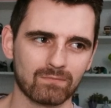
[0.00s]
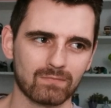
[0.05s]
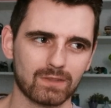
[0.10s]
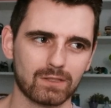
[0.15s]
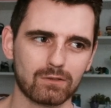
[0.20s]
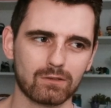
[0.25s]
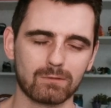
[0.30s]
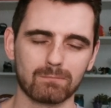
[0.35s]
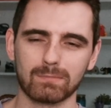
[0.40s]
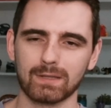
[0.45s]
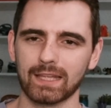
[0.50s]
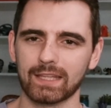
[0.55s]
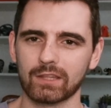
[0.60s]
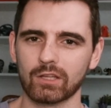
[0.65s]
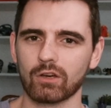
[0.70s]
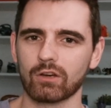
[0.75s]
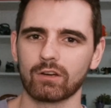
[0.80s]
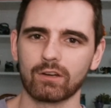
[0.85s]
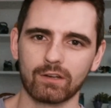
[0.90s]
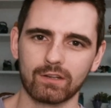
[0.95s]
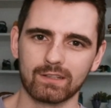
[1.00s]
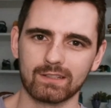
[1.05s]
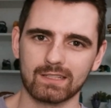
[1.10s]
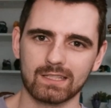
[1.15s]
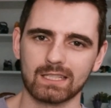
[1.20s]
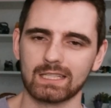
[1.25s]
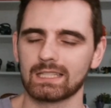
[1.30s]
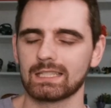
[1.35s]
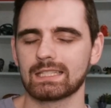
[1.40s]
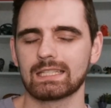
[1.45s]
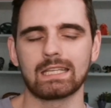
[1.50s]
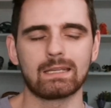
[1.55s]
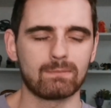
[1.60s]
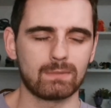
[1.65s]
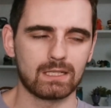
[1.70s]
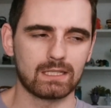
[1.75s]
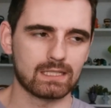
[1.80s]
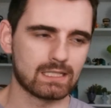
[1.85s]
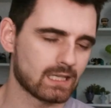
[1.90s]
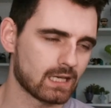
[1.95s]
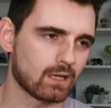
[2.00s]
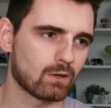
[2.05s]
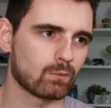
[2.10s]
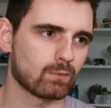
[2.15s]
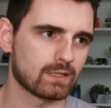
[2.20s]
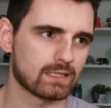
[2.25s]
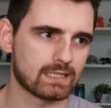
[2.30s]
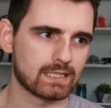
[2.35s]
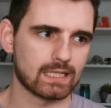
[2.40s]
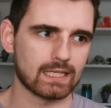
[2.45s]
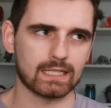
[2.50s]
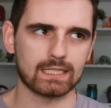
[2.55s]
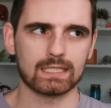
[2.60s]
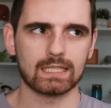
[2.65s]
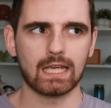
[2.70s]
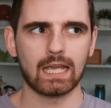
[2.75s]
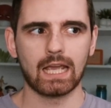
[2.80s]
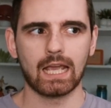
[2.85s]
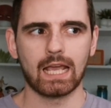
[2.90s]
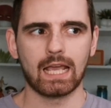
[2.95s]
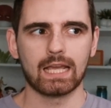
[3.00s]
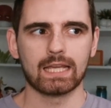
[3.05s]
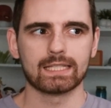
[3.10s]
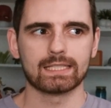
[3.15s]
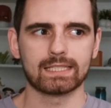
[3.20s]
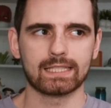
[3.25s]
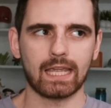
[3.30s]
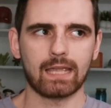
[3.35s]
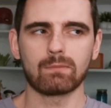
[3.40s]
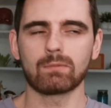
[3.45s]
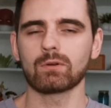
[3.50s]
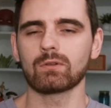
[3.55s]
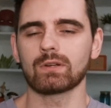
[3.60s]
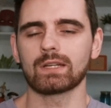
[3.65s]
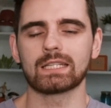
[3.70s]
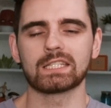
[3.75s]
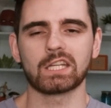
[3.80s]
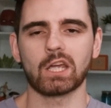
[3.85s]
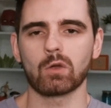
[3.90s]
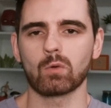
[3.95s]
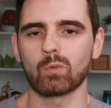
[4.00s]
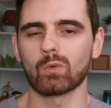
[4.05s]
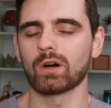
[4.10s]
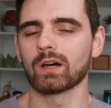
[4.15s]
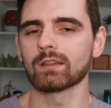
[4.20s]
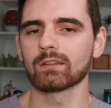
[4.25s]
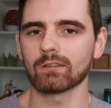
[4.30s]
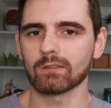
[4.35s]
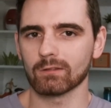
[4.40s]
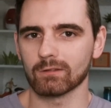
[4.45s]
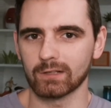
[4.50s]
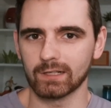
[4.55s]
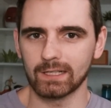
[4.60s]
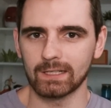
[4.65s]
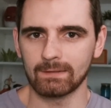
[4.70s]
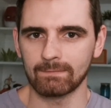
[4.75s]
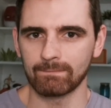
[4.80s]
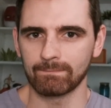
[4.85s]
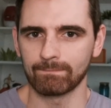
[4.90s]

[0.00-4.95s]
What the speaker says: You can play the Hood into the Demon to get a 1/6. Sable is a 1/3.